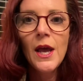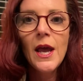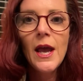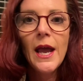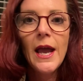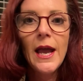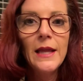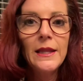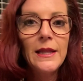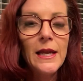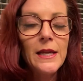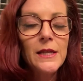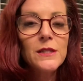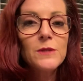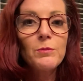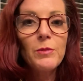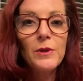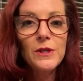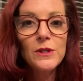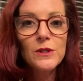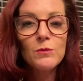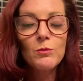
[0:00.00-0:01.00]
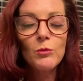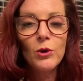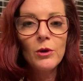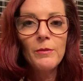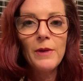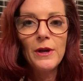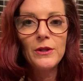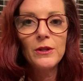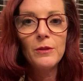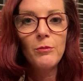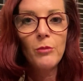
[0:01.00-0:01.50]
And that explains more
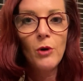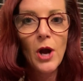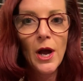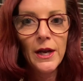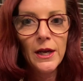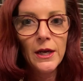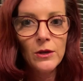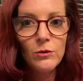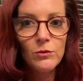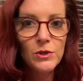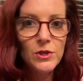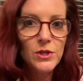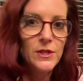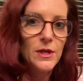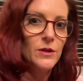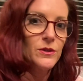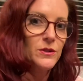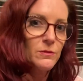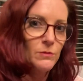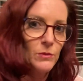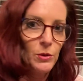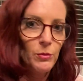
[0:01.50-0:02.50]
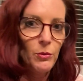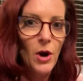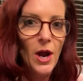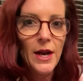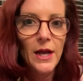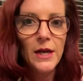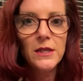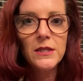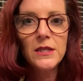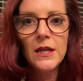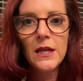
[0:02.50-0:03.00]
about the product, which sells them the
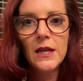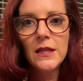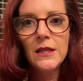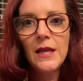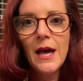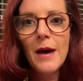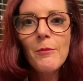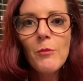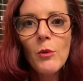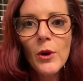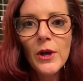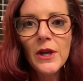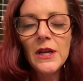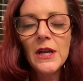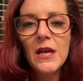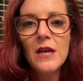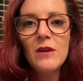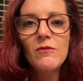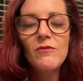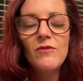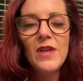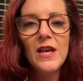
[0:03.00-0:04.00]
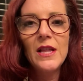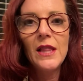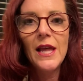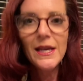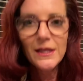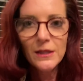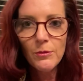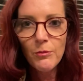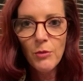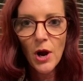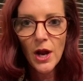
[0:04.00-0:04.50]
product. And at that point, if they like
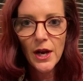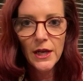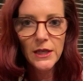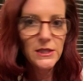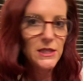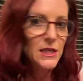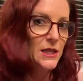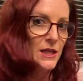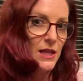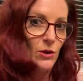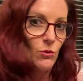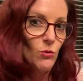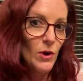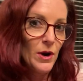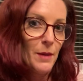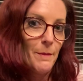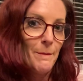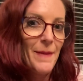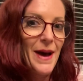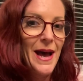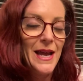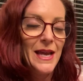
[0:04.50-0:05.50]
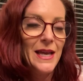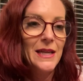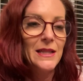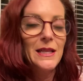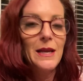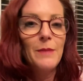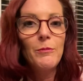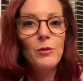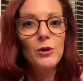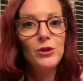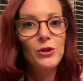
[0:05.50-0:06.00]
the product and they want to buy it,
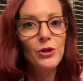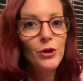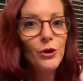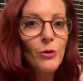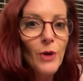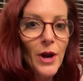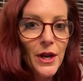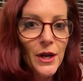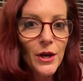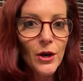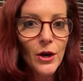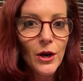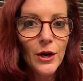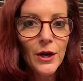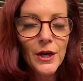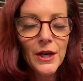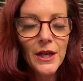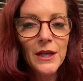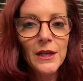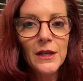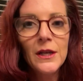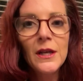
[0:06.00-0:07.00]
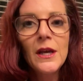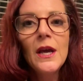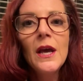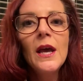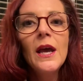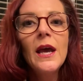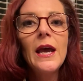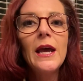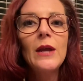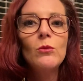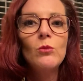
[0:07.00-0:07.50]
they put their credit card in,
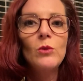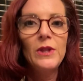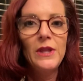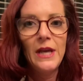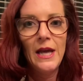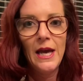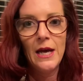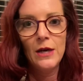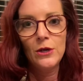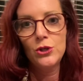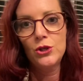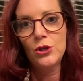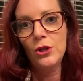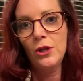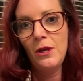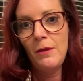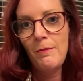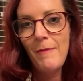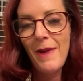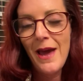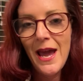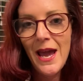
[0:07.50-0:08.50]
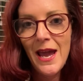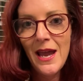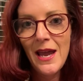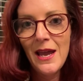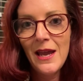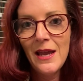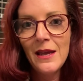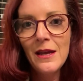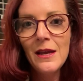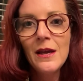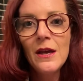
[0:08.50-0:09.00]
and when they actually
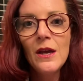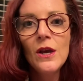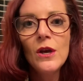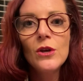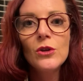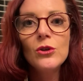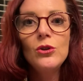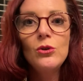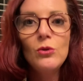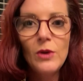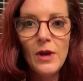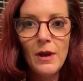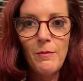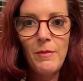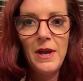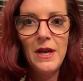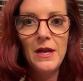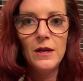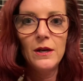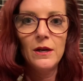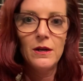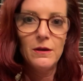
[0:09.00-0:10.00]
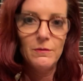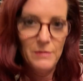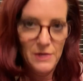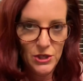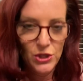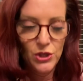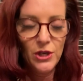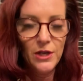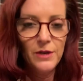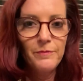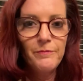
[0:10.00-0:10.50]
pay, you get paid a
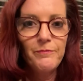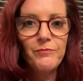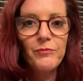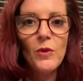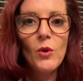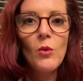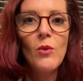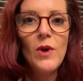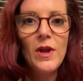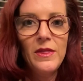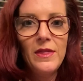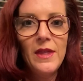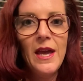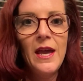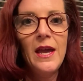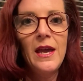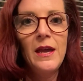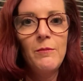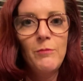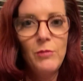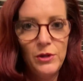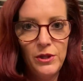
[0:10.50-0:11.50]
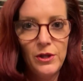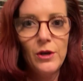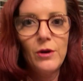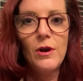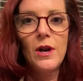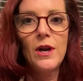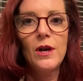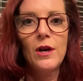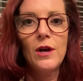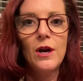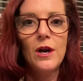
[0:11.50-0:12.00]
commission when they put their
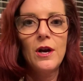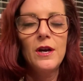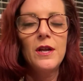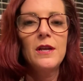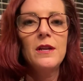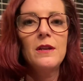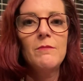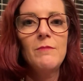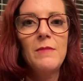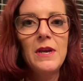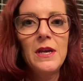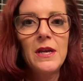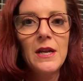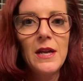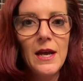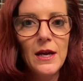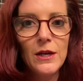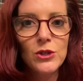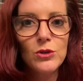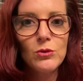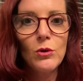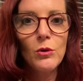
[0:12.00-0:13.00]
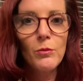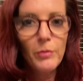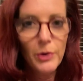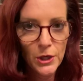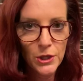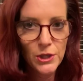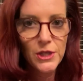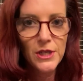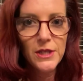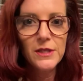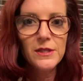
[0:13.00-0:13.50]
credit card in and make an actual
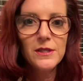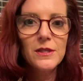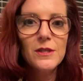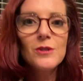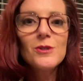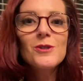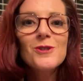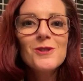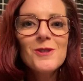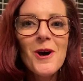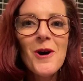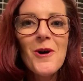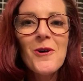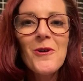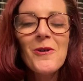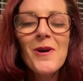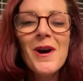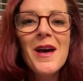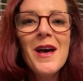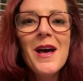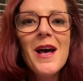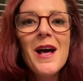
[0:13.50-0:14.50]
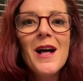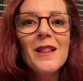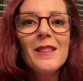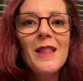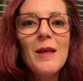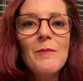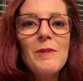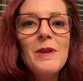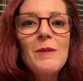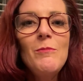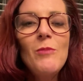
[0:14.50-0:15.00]
purchase. So let
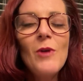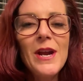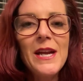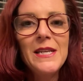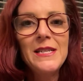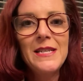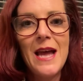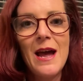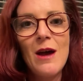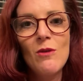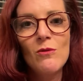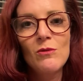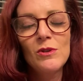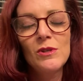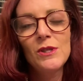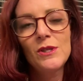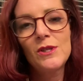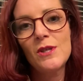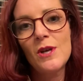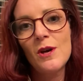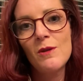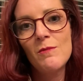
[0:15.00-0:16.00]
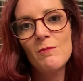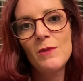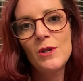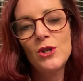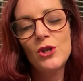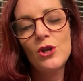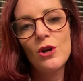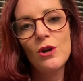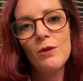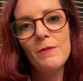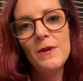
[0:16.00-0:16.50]
me break down some
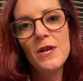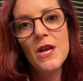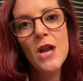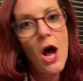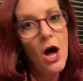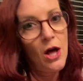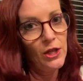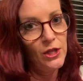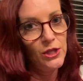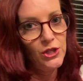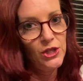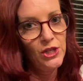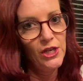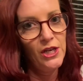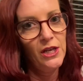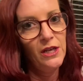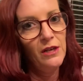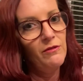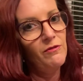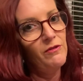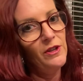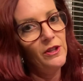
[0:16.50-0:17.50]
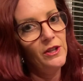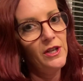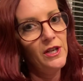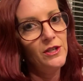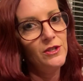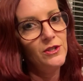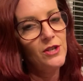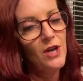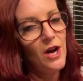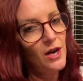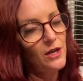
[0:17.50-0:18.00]
terminology,
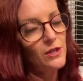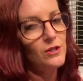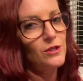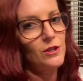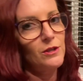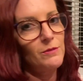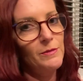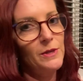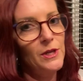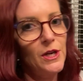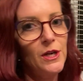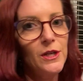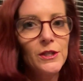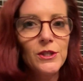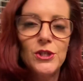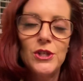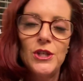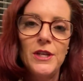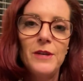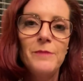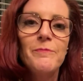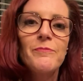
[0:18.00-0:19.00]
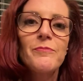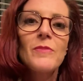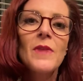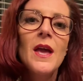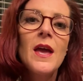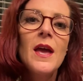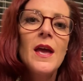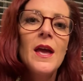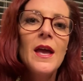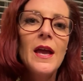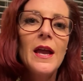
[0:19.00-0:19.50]
affiliate talk terminology.
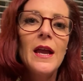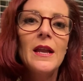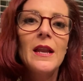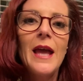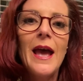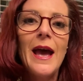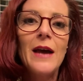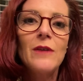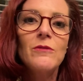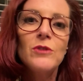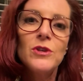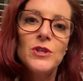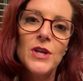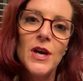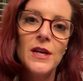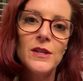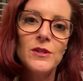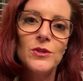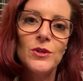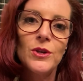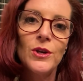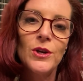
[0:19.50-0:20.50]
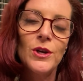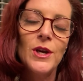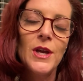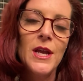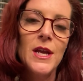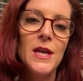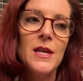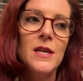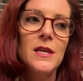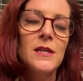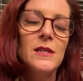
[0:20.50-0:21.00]
An advertiser
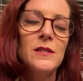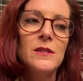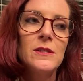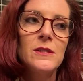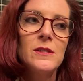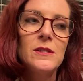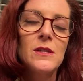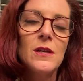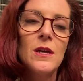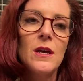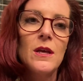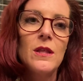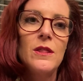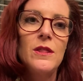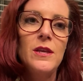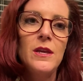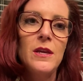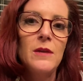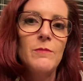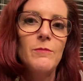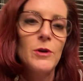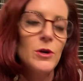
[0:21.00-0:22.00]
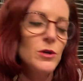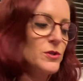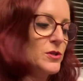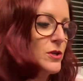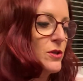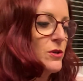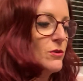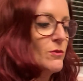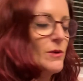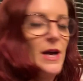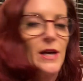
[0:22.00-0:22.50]
is the person
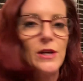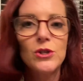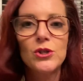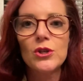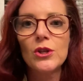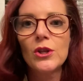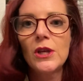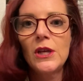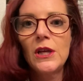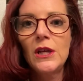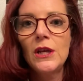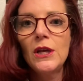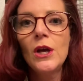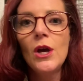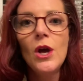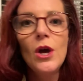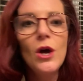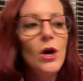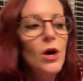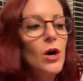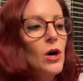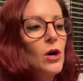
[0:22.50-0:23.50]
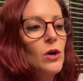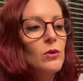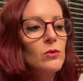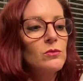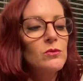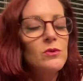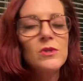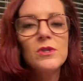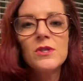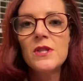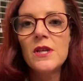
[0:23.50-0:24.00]
who actually
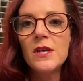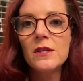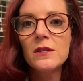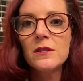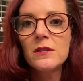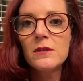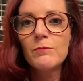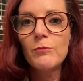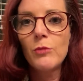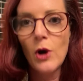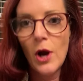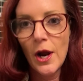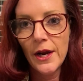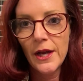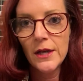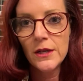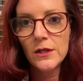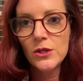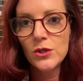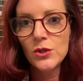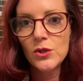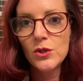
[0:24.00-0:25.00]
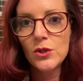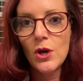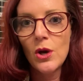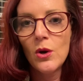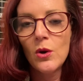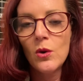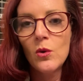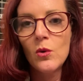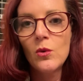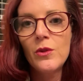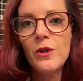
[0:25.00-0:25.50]
owns this product.
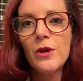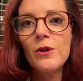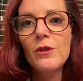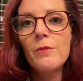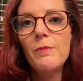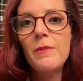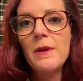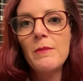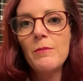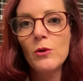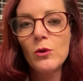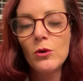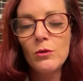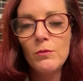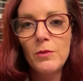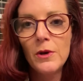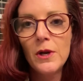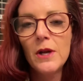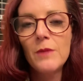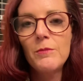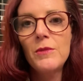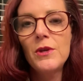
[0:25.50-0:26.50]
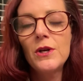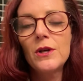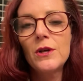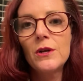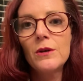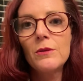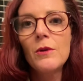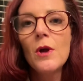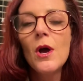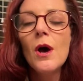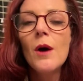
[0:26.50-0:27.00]
So they're the people who put up
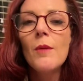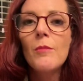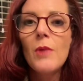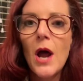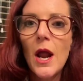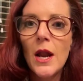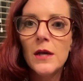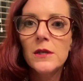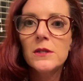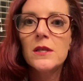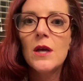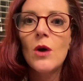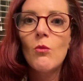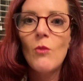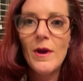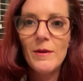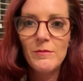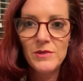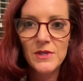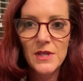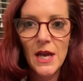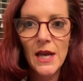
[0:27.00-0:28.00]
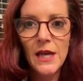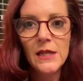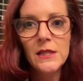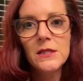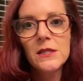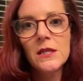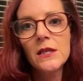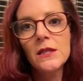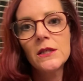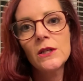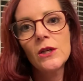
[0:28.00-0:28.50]
their products on websites
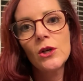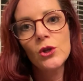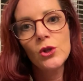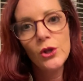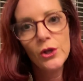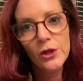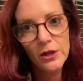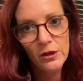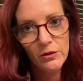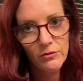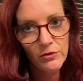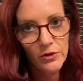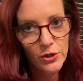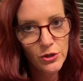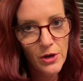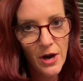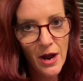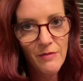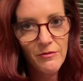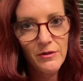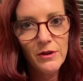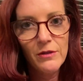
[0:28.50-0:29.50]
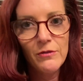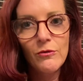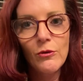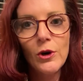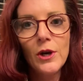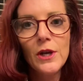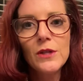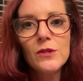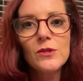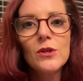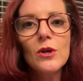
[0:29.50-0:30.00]
and are looking for traffic for
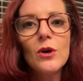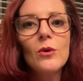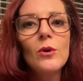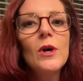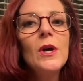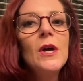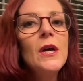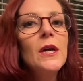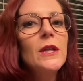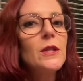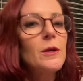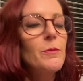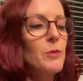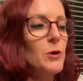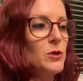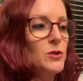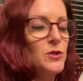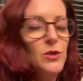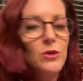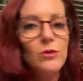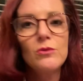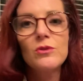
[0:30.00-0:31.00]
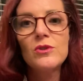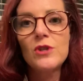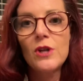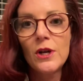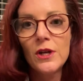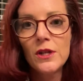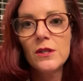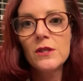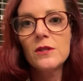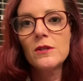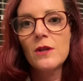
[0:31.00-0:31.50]
it. So the person who
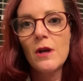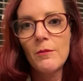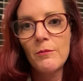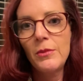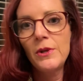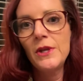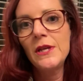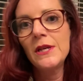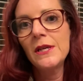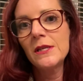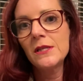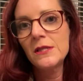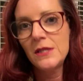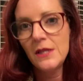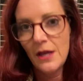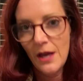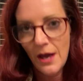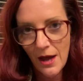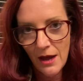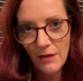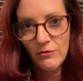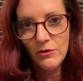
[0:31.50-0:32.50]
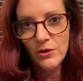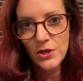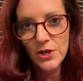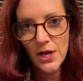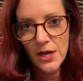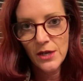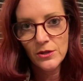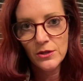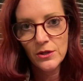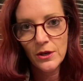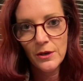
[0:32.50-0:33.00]
started this company is the
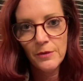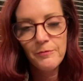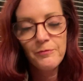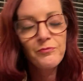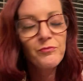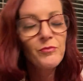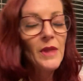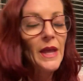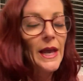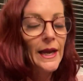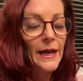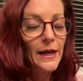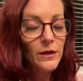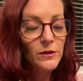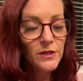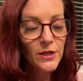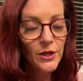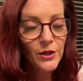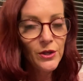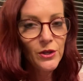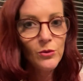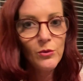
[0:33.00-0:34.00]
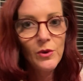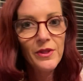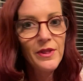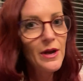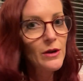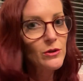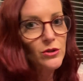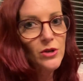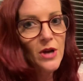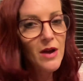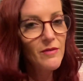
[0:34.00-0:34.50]
advertiser. And I'll tell you,
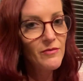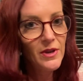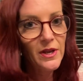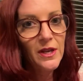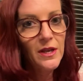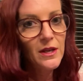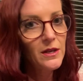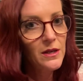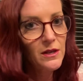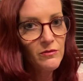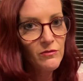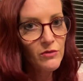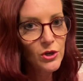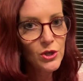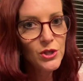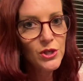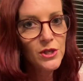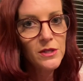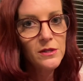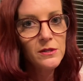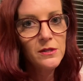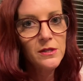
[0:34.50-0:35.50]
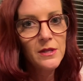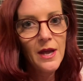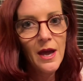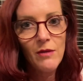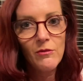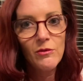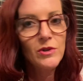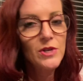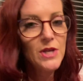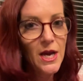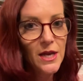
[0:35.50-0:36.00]
without traffic and conversions, the
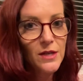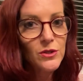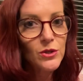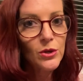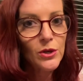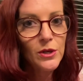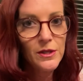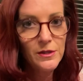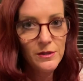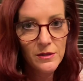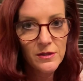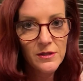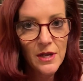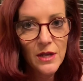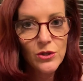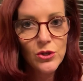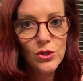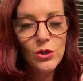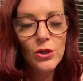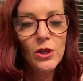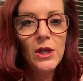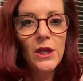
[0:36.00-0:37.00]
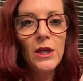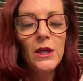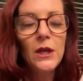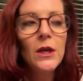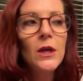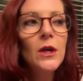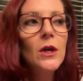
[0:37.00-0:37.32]
advertiser is essentially,